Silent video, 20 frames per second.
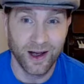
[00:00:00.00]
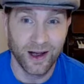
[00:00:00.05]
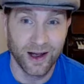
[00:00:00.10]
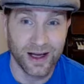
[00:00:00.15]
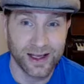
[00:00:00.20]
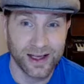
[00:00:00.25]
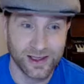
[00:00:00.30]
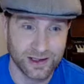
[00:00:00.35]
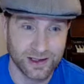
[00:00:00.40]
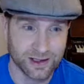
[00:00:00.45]

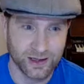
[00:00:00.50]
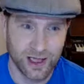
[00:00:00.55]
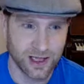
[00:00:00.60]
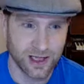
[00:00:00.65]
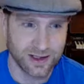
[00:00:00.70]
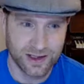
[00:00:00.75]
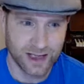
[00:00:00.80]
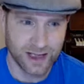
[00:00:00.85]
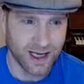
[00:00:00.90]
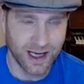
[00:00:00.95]

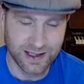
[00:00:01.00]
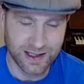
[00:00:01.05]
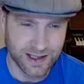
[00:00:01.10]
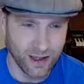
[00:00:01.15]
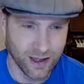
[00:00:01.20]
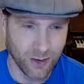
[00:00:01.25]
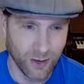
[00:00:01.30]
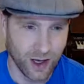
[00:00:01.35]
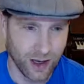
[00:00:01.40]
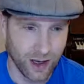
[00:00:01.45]
it's getting
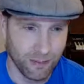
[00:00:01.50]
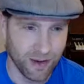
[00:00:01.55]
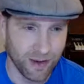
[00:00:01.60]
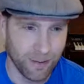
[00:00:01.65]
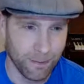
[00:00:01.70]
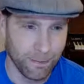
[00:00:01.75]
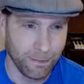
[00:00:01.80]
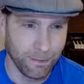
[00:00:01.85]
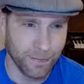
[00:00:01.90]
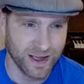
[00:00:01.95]
quite a bit
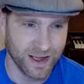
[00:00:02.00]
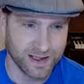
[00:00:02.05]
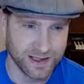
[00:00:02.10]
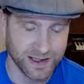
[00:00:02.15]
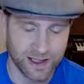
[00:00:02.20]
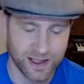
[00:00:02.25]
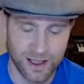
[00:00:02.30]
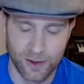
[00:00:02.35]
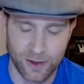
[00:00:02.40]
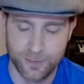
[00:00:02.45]
better
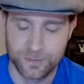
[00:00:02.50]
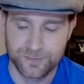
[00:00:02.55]
now.